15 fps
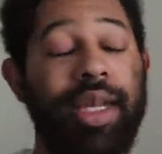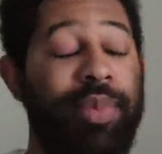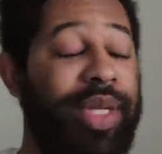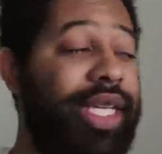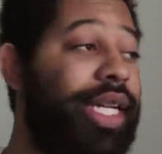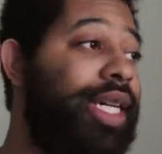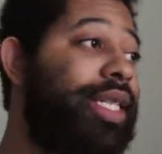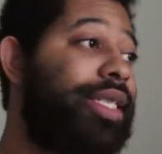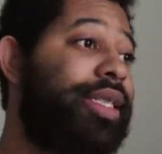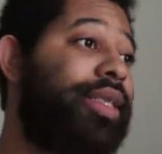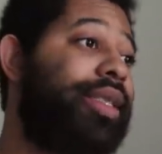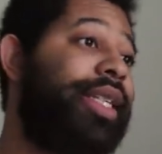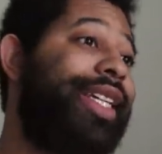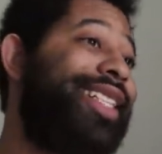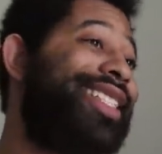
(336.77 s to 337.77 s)

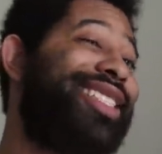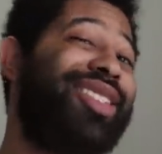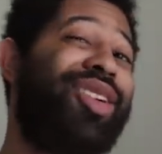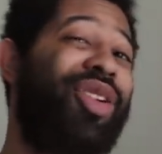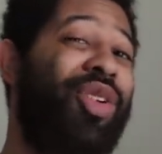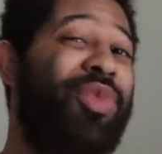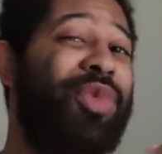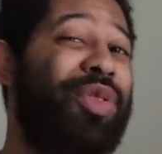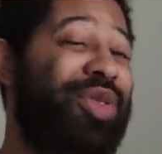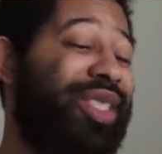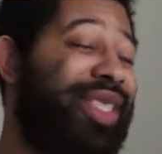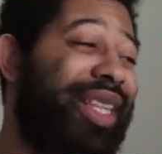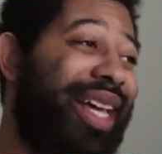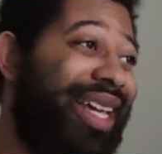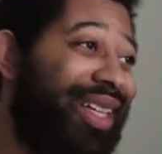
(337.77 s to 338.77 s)
Because it's
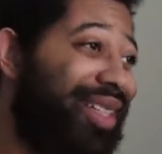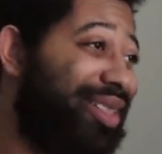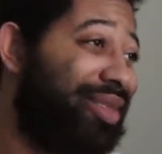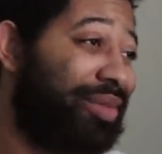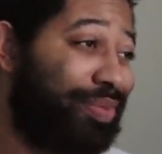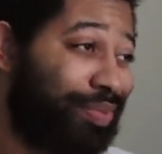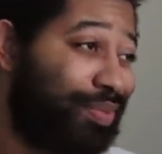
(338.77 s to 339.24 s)
almost like